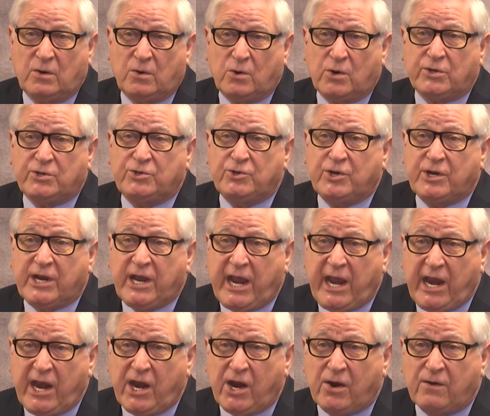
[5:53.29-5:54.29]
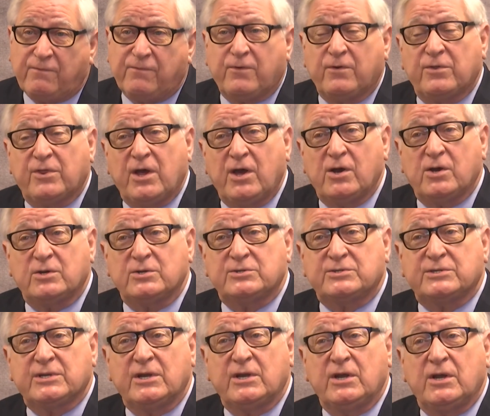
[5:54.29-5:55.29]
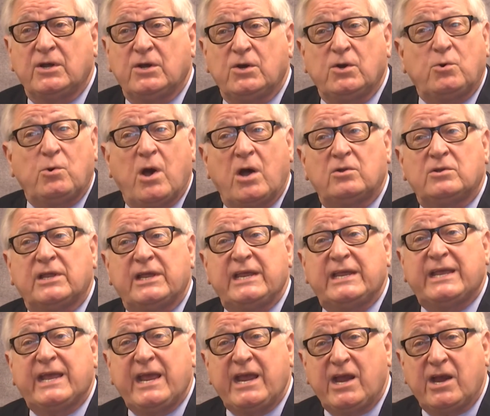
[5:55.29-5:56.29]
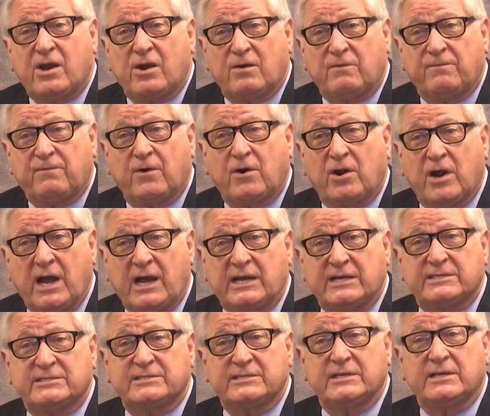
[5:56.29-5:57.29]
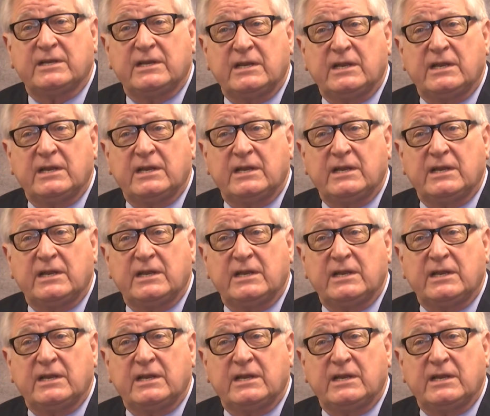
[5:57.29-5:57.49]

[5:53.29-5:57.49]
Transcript: or to care for those who only care for us.